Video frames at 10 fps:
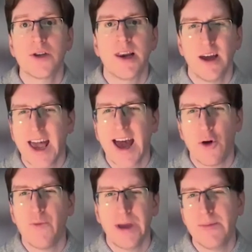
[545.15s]
and learn
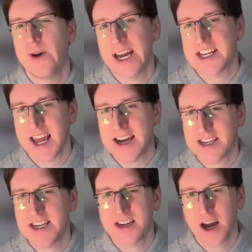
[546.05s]
how people get
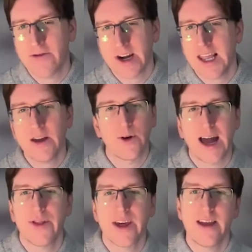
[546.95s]
taxis currently or
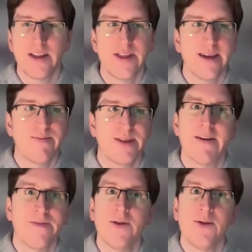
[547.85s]
how they
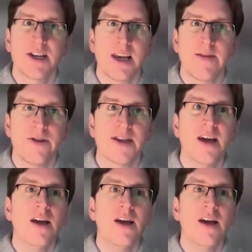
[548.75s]
get food delivered,